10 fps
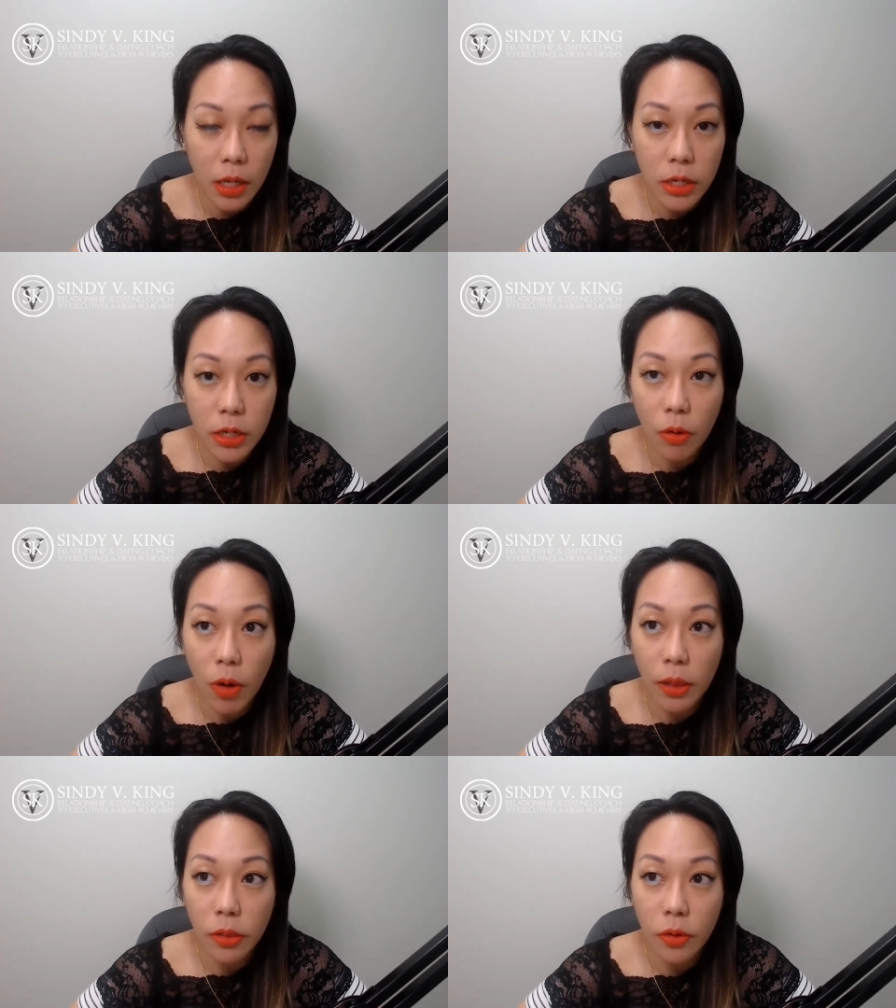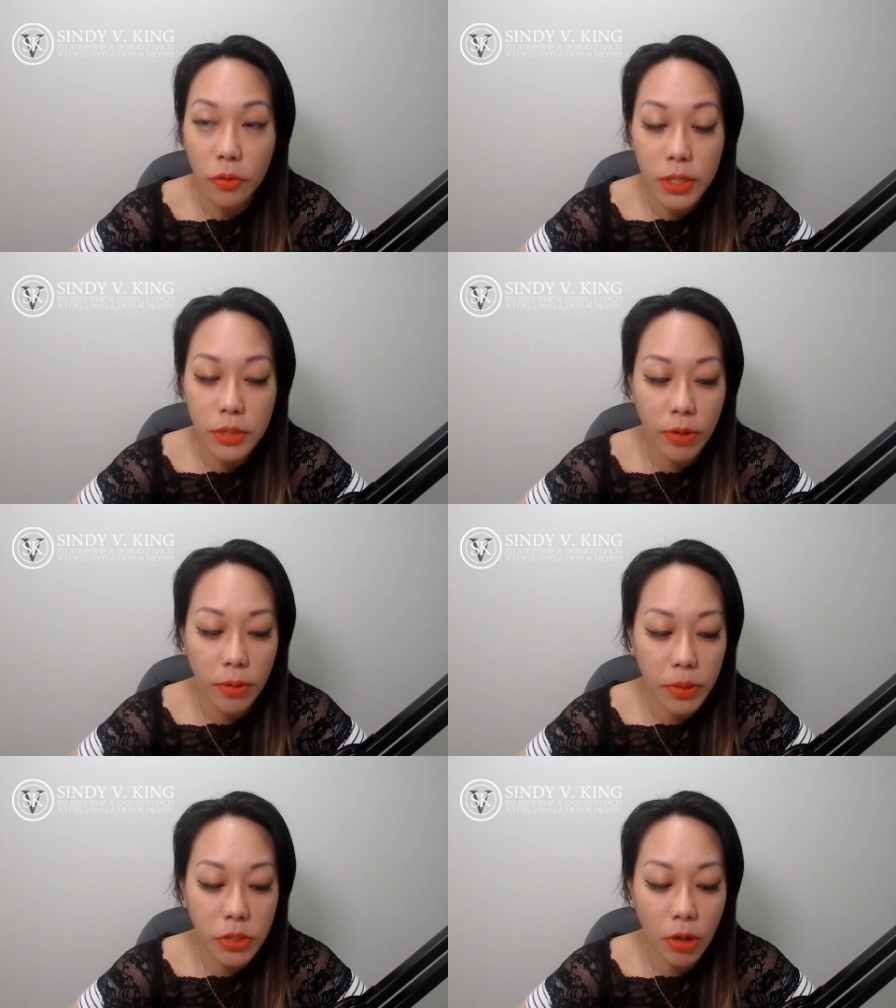I learned this
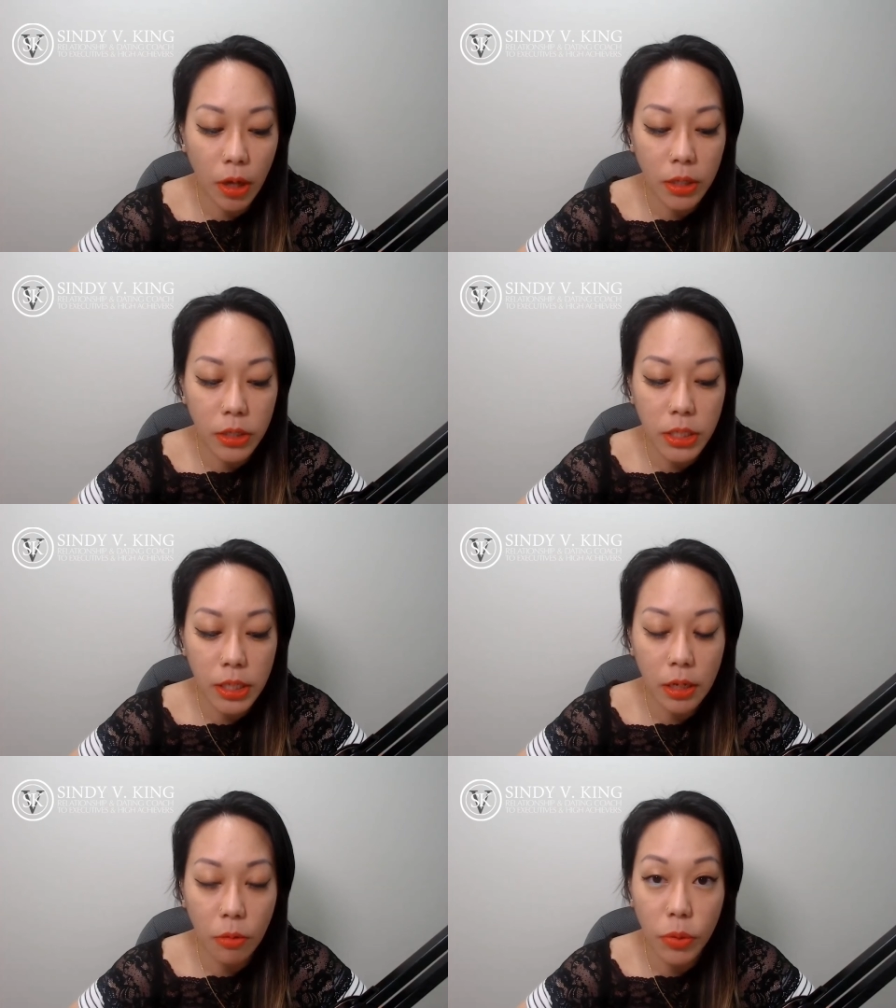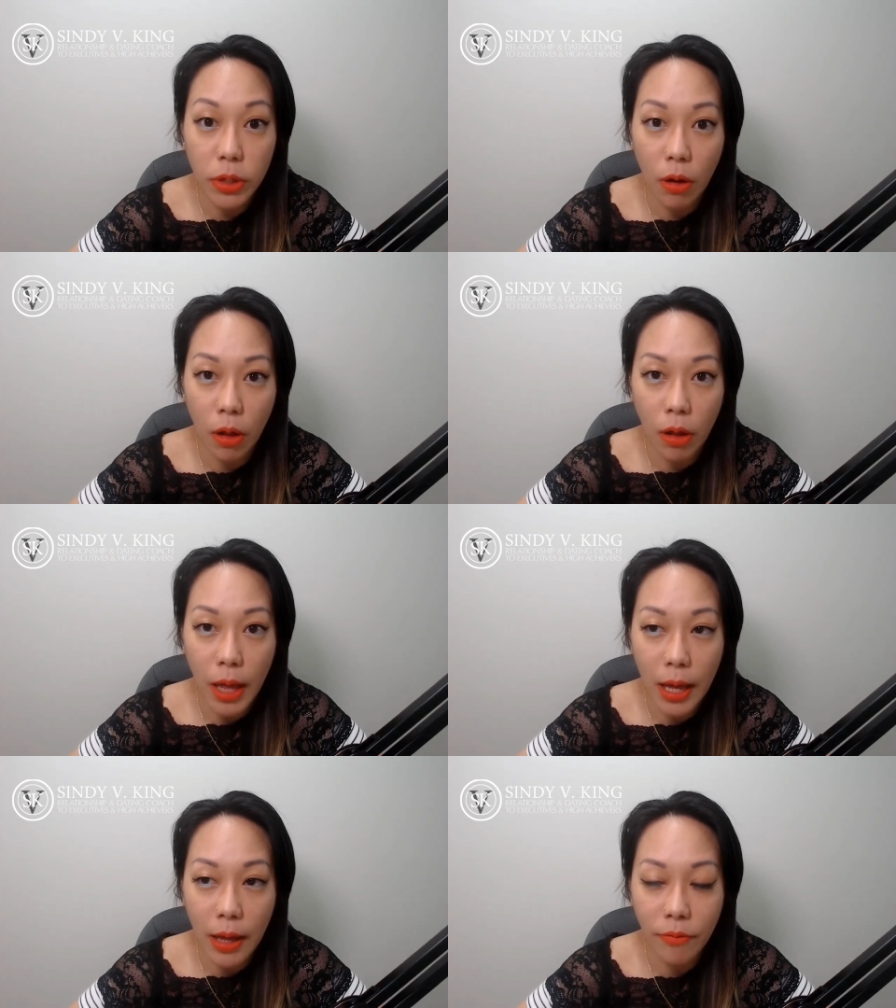from astrology. We all
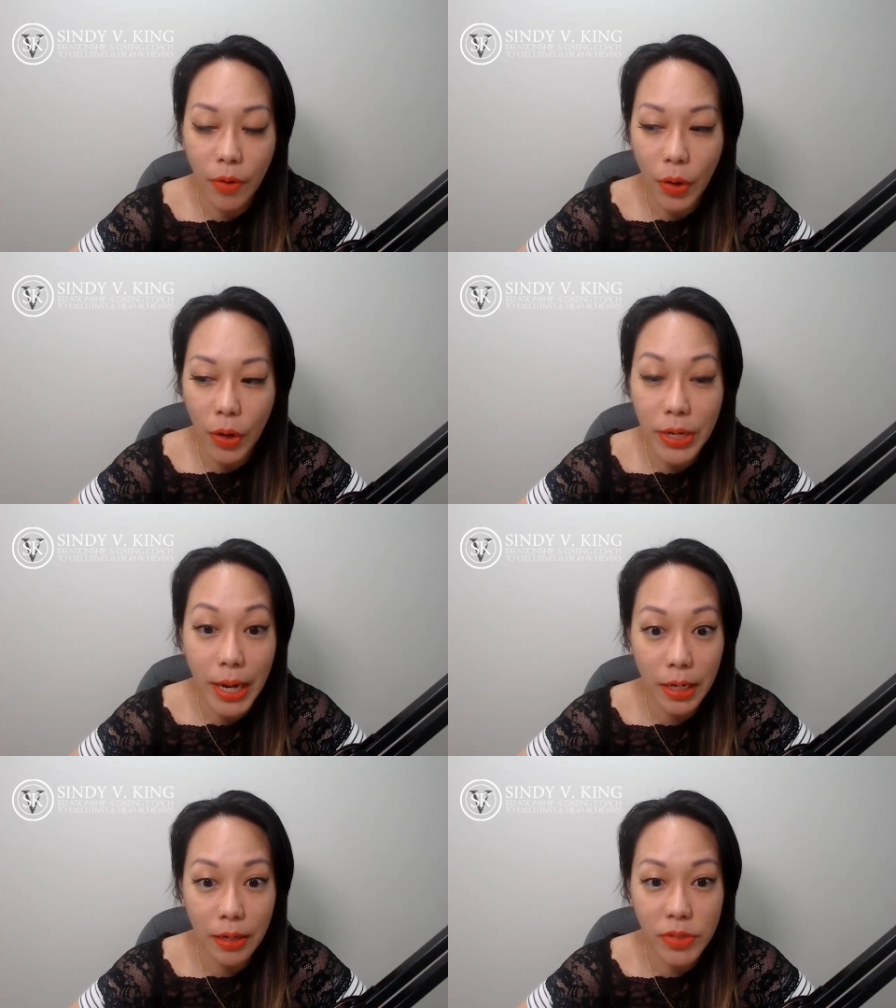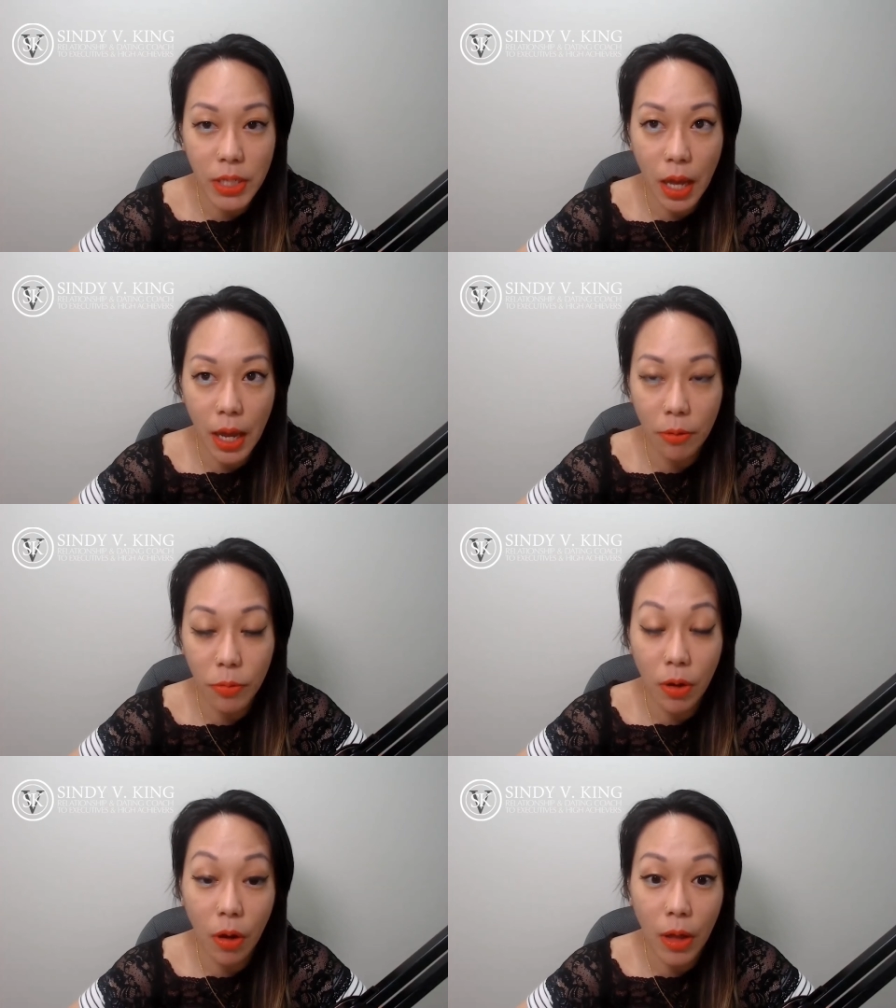have our negative side.
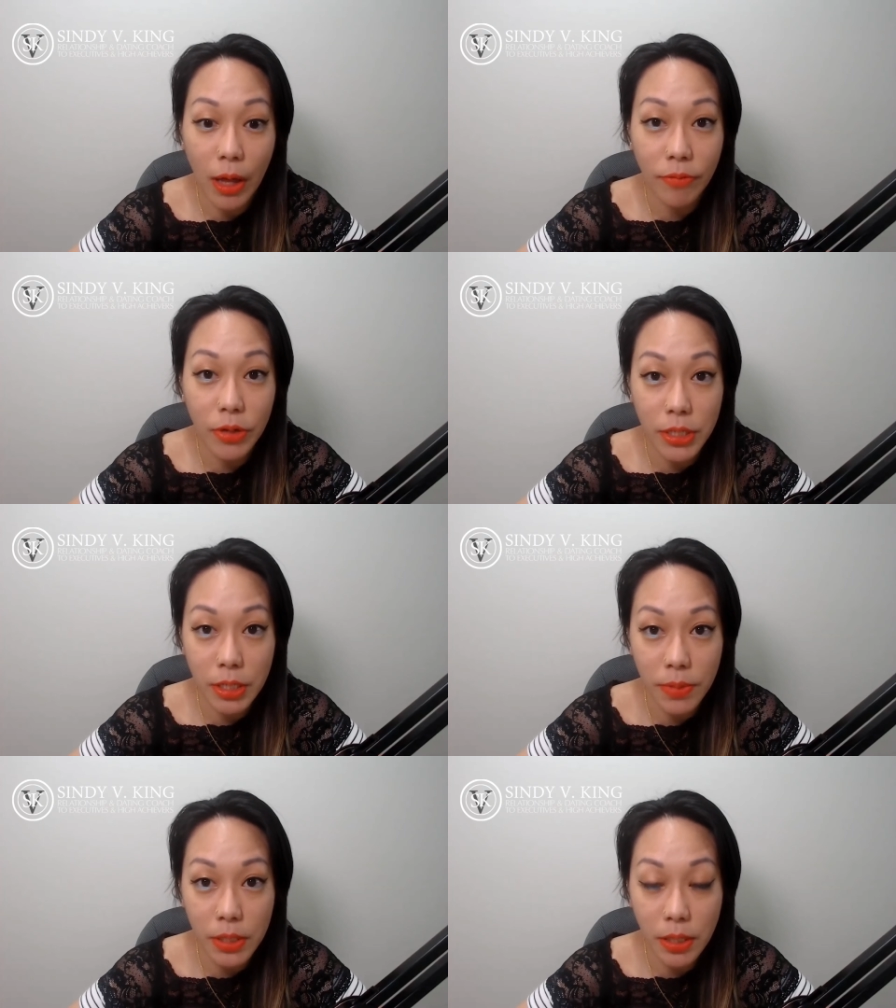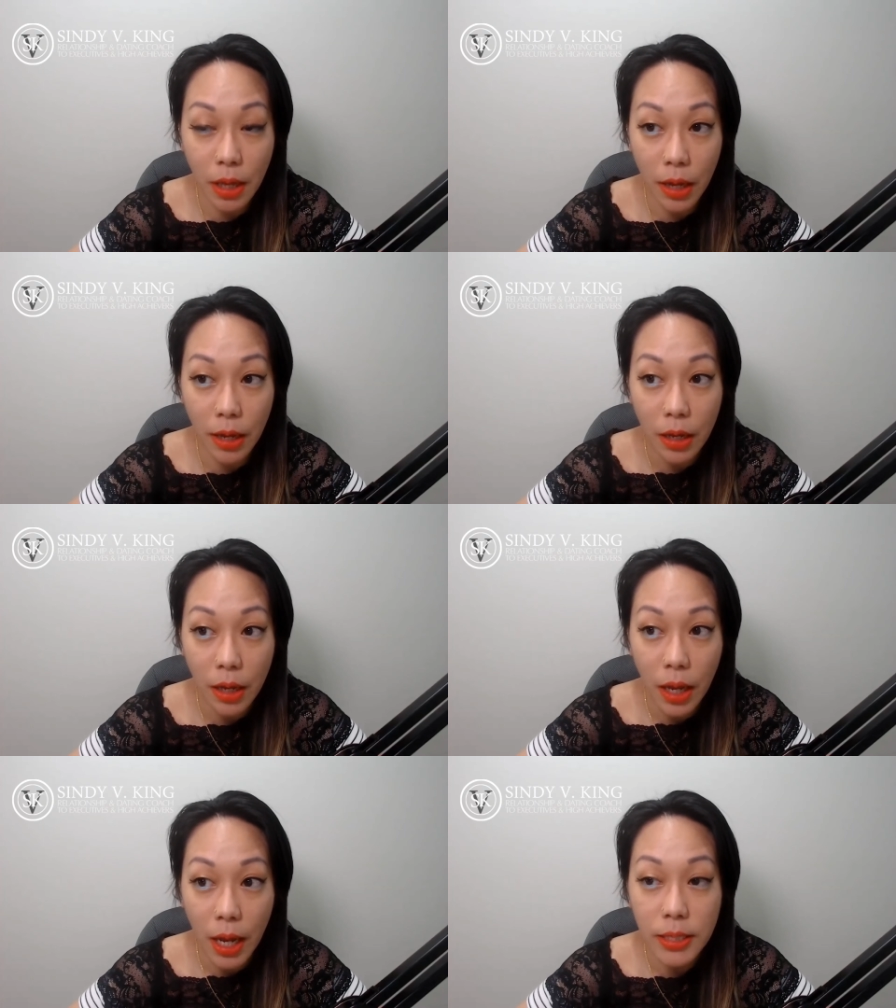We all have our demon side.
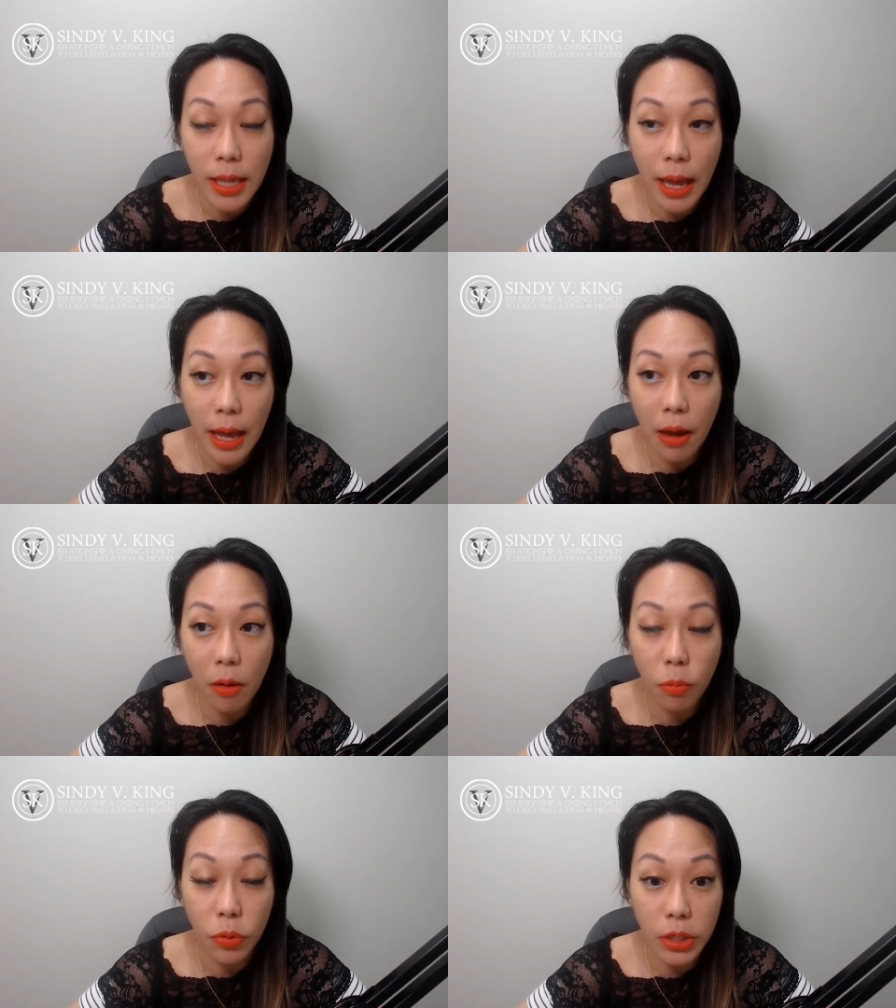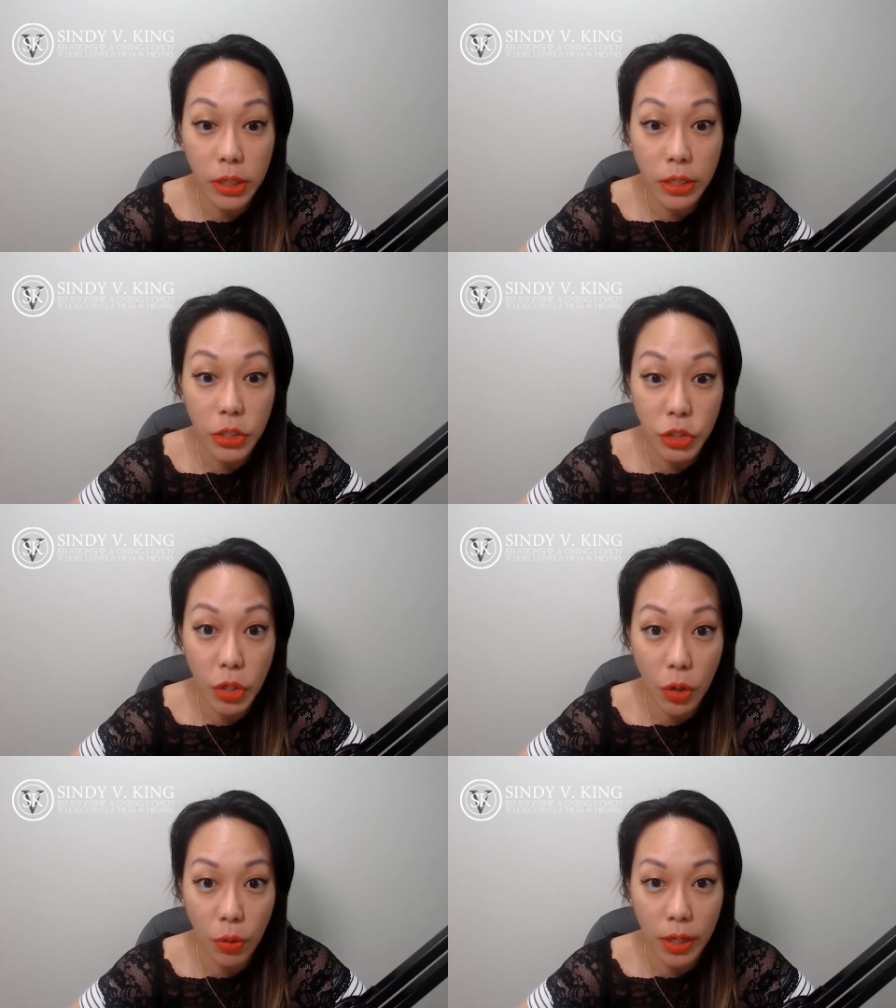It's how we
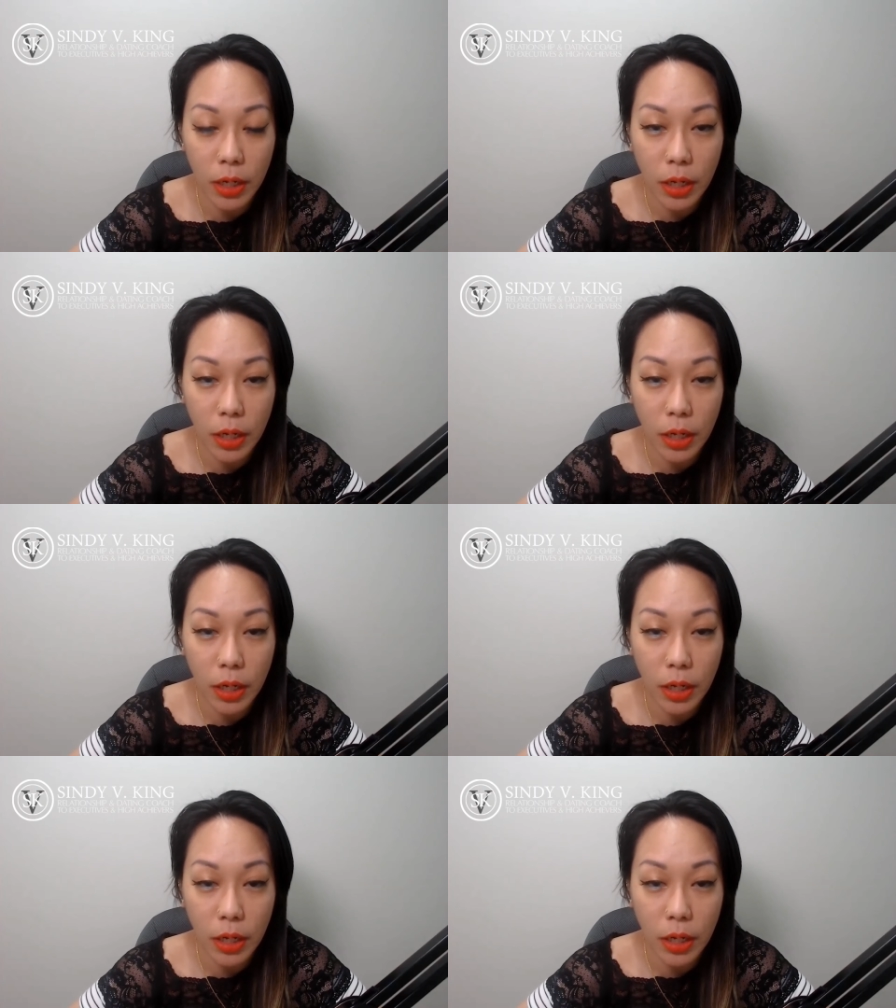show it.